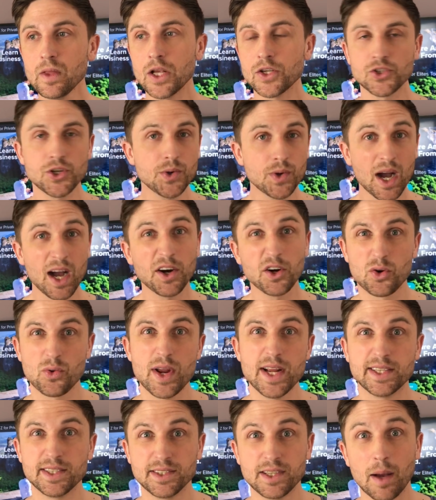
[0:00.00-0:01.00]
So you can
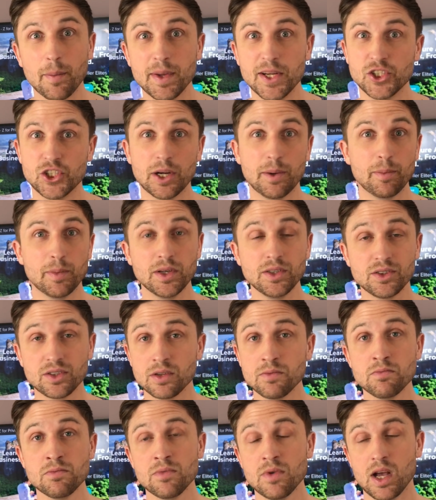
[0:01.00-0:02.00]
create a dummy shipment
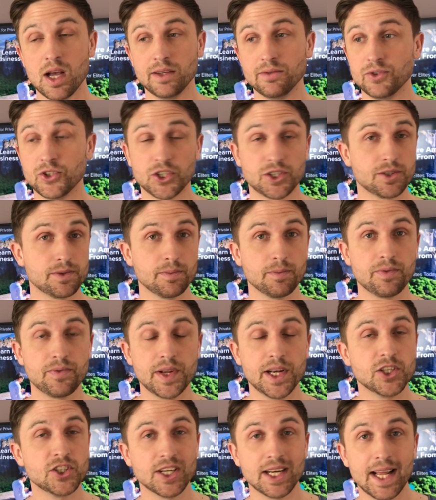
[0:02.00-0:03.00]
and just
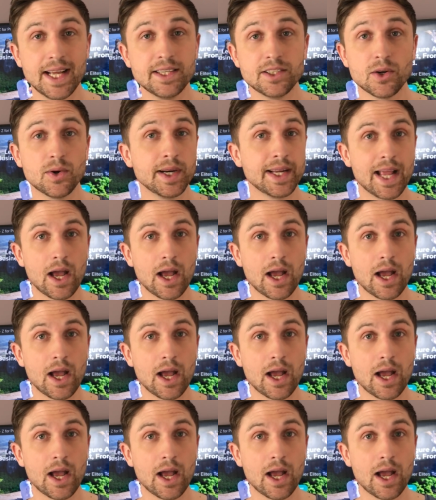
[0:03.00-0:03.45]
finish it later and